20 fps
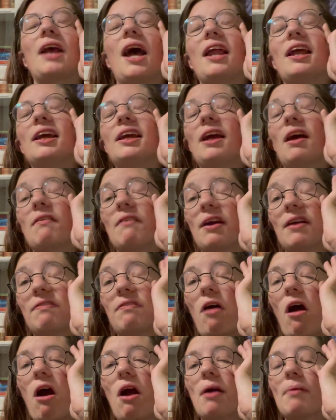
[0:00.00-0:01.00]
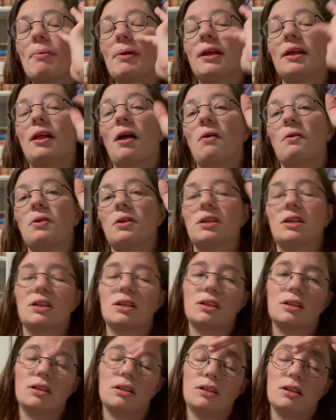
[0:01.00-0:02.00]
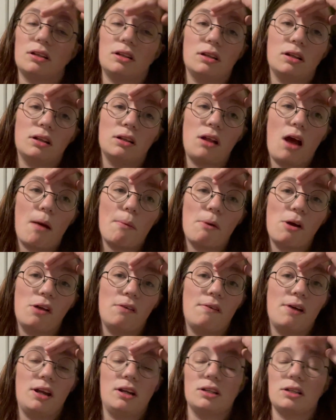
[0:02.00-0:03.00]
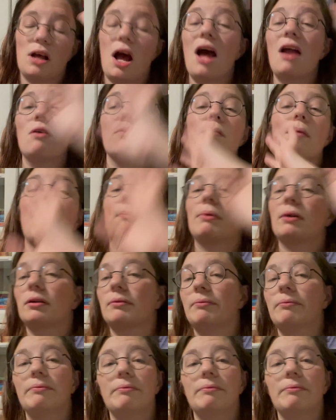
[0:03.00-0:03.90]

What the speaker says: I didn't get very far because I was not motivated, so I don't remember.